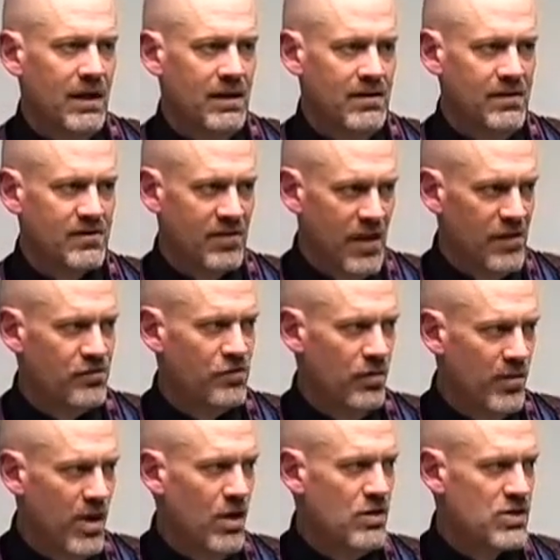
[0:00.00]
in the
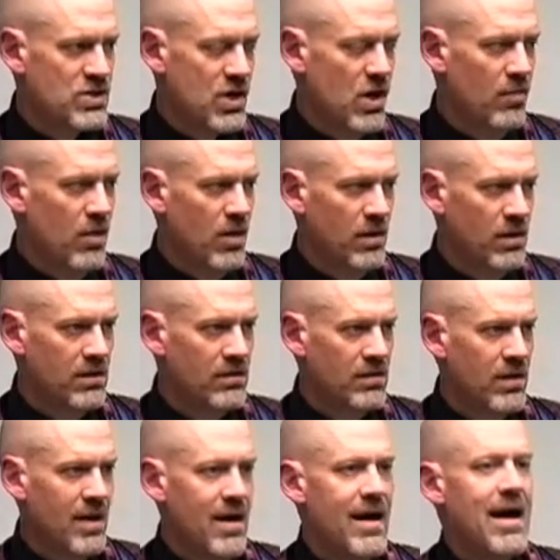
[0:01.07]
celestial marriage ceremony
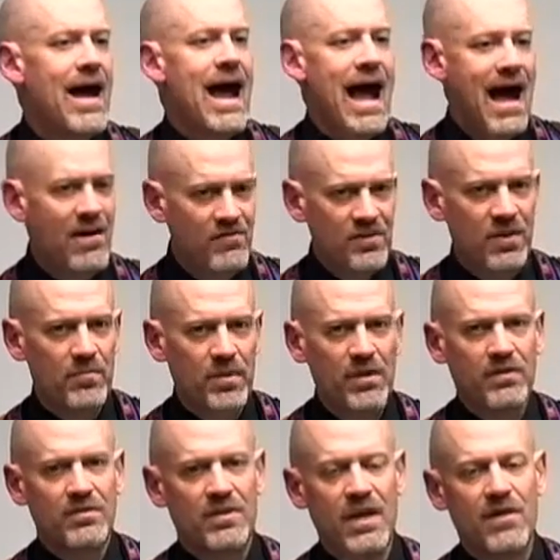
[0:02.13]
have the
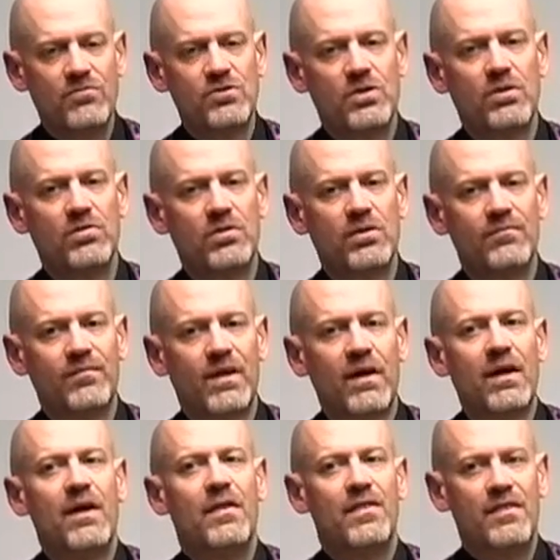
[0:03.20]
ability to have children,
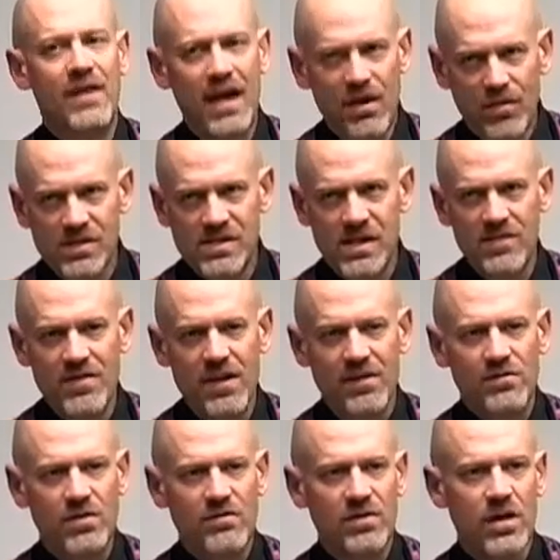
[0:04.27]
they receive
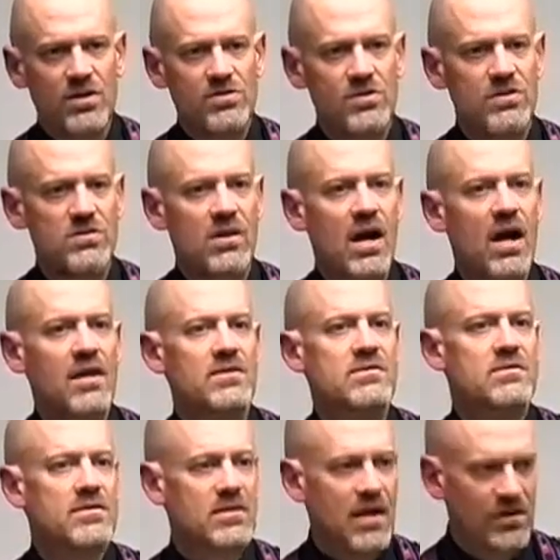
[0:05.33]
exaltation as
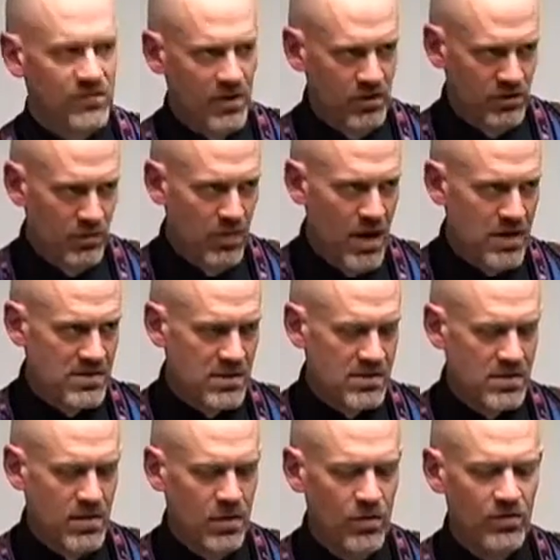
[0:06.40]
gods. They start the
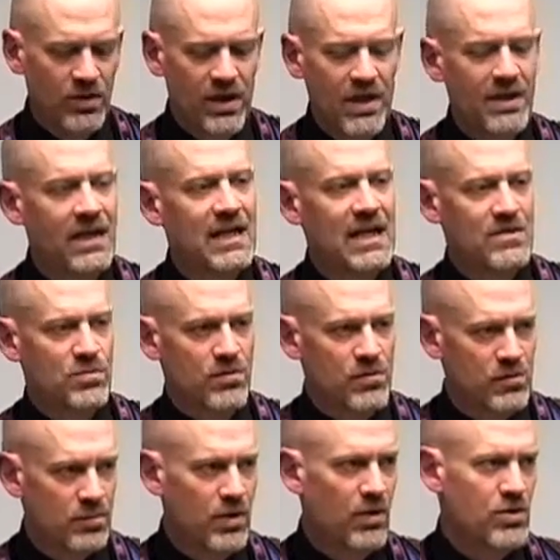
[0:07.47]
process all over again, and that's where
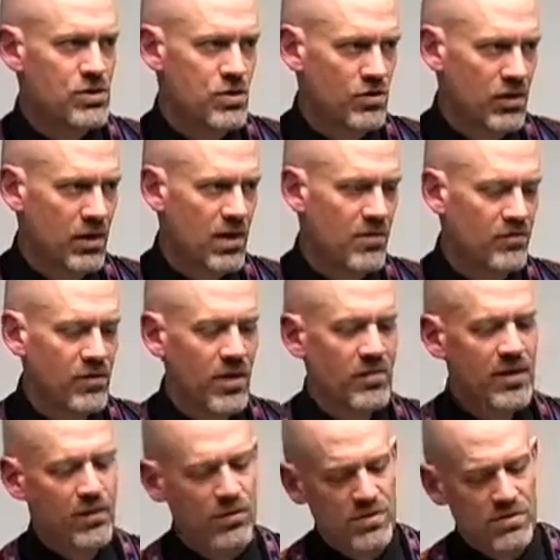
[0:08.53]
the spirit children come
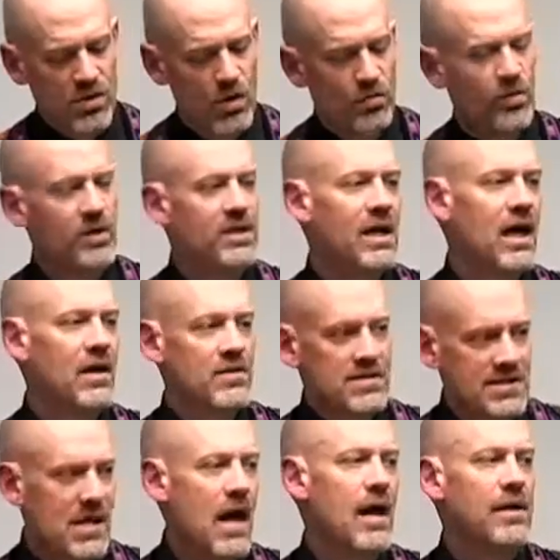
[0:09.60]
from that was over on the other
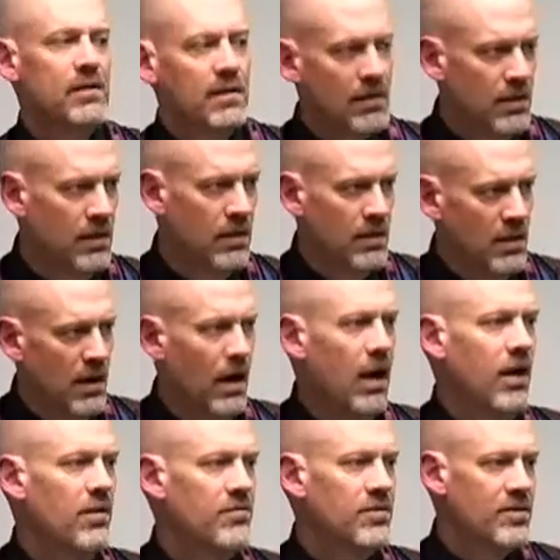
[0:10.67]
side
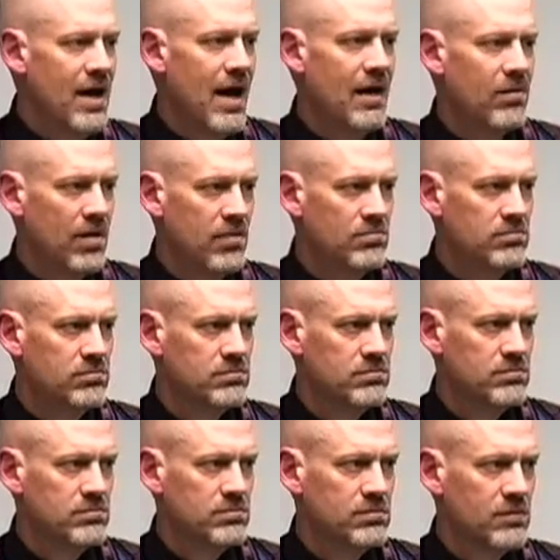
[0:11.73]
of the diagram.
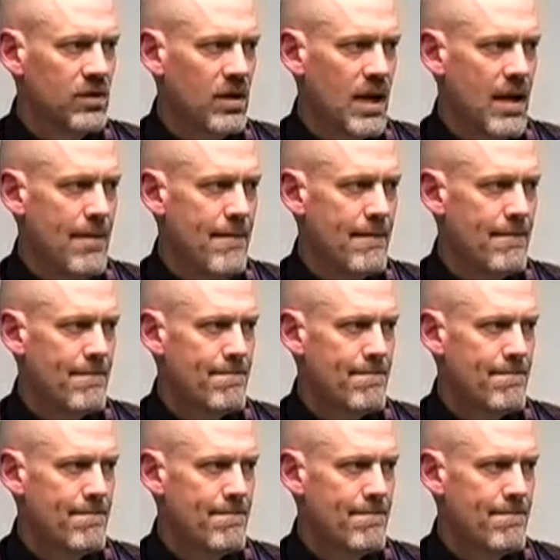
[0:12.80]
Okay?